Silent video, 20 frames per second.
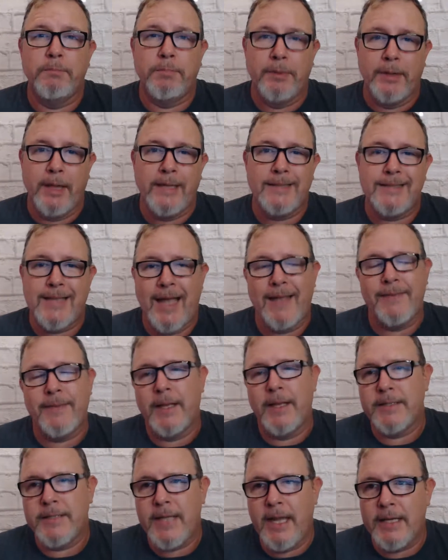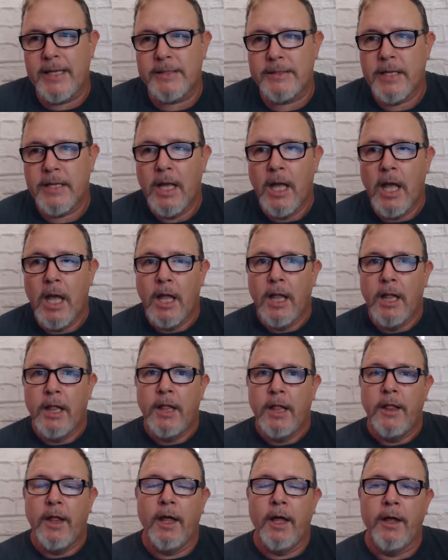place had that taste.
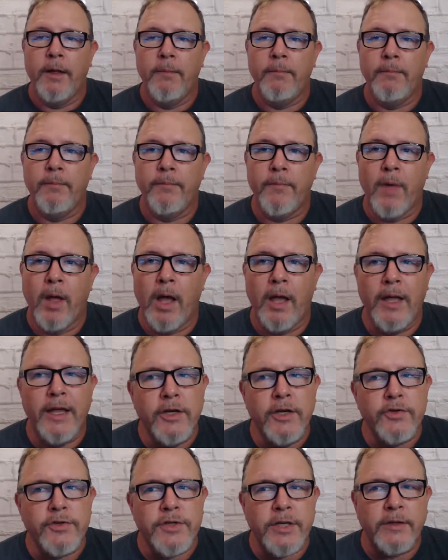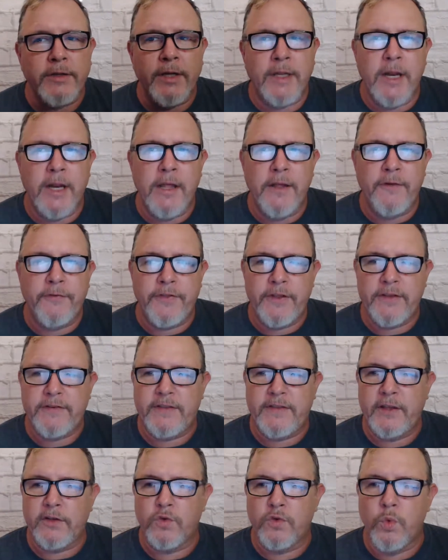Interestingly enough, these
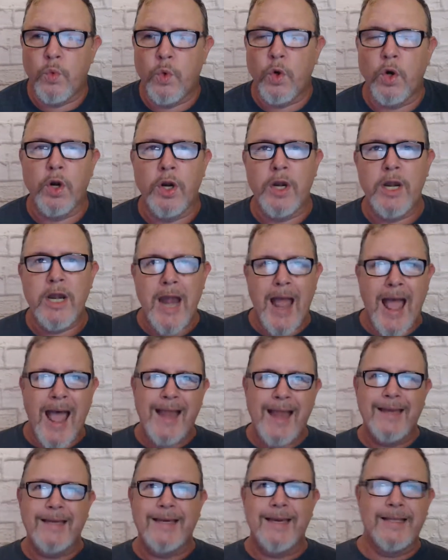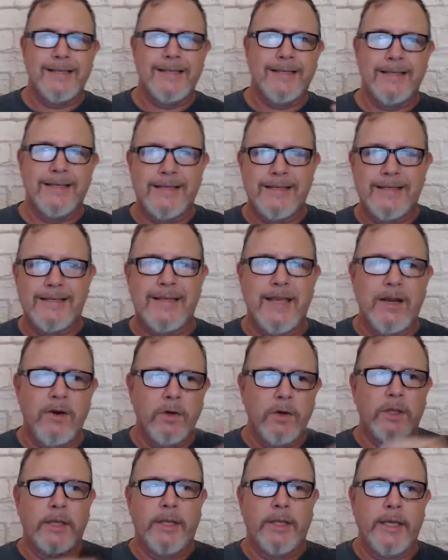things were not
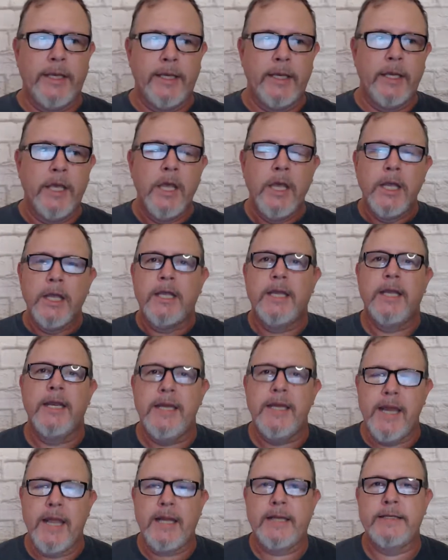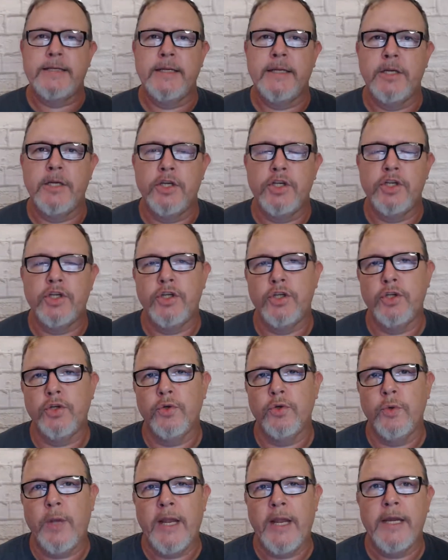necessarily connected
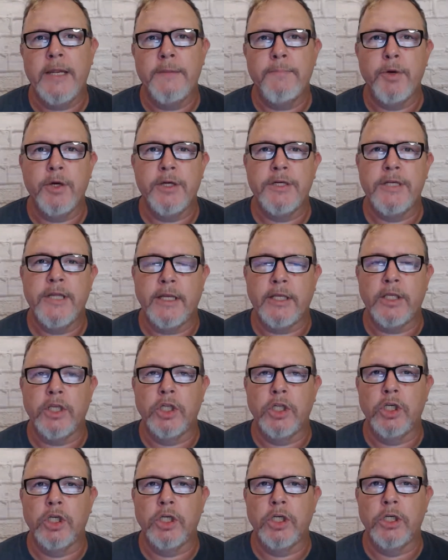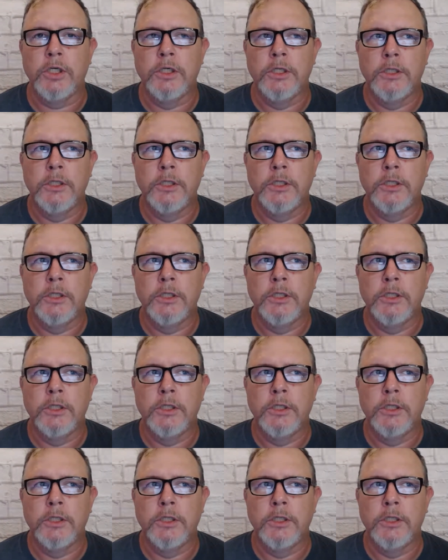to any particular